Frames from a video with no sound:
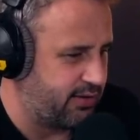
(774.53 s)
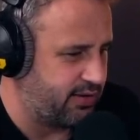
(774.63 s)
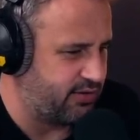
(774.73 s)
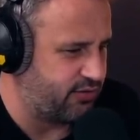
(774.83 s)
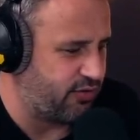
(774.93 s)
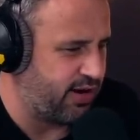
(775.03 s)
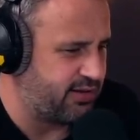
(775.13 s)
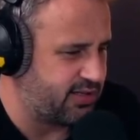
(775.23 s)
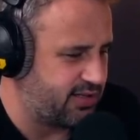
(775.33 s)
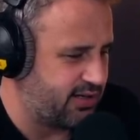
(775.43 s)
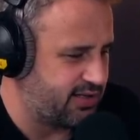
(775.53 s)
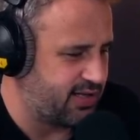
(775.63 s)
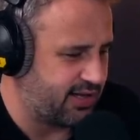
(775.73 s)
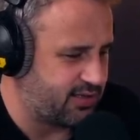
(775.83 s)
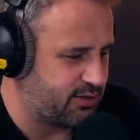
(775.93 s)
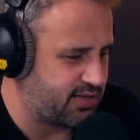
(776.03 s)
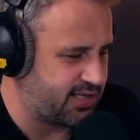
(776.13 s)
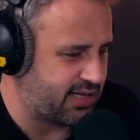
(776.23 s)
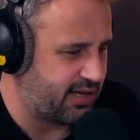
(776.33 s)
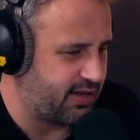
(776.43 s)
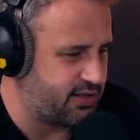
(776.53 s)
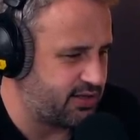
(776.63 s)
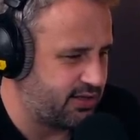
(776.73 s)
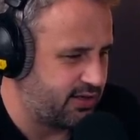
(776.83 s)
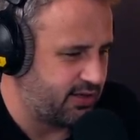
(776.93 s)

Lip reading: Is it trains? Is it like Thomas the Tank Engine?